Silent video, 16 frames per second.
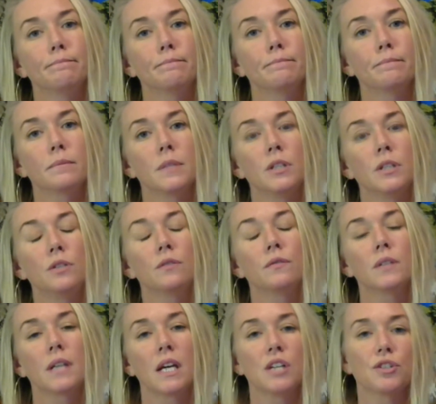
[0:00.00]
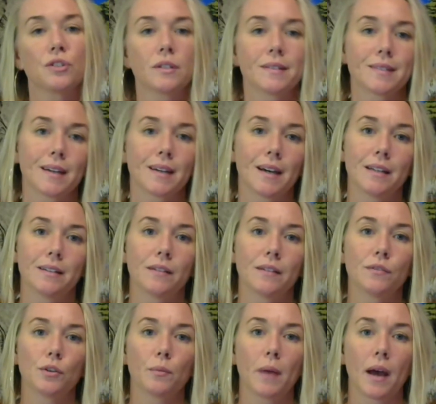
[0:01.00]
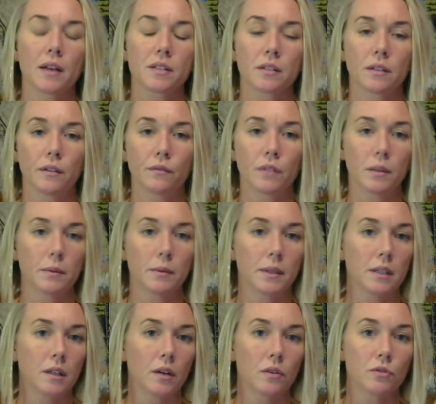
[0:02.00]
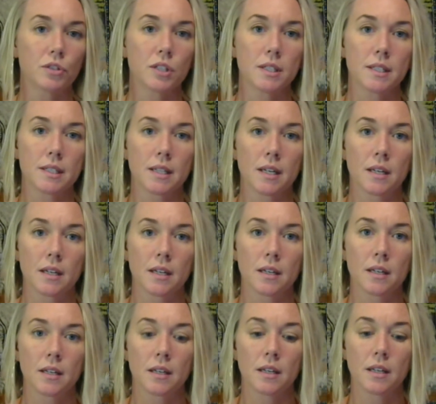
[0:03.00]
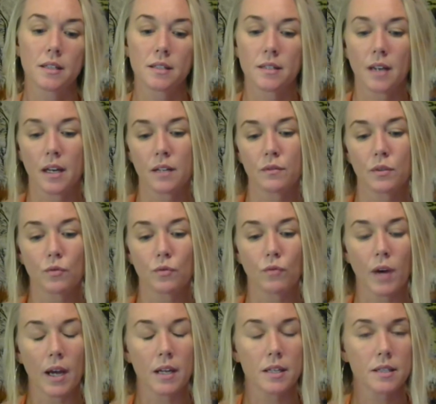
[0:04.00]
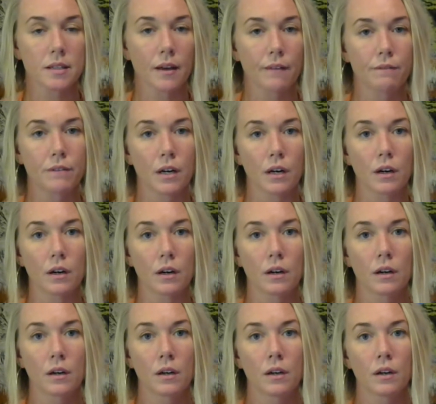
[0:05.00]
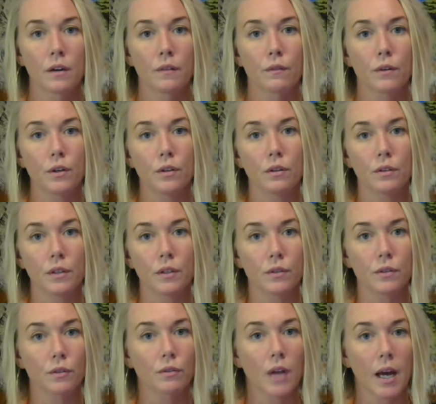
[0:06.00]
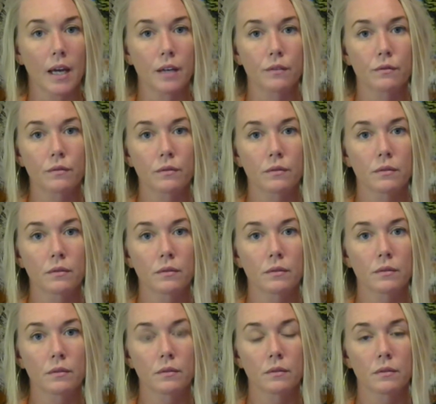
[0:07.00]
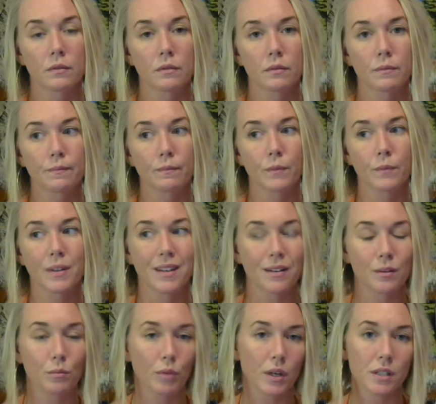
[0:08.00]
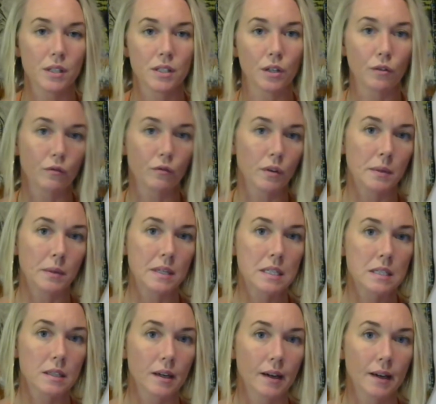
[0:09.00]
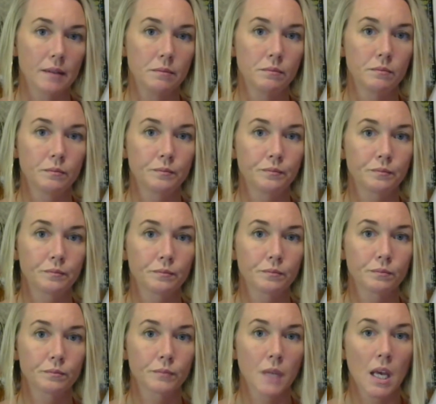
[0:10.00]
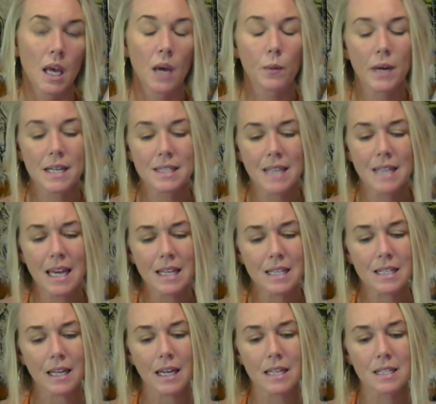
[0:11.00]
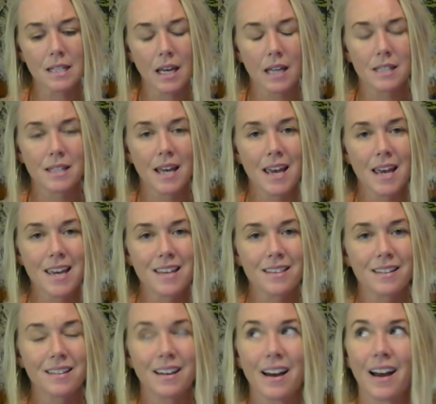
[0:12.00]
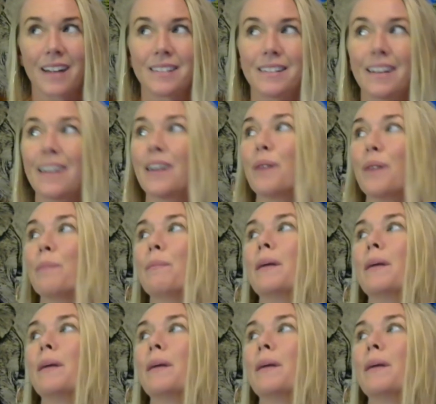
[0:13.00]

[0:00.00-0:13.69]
the unification inside of your masculine and feminine energies. It's not even right. It's not fair for you to live your life without embracing your feminine side. And when I say this, like I said, take the goddamn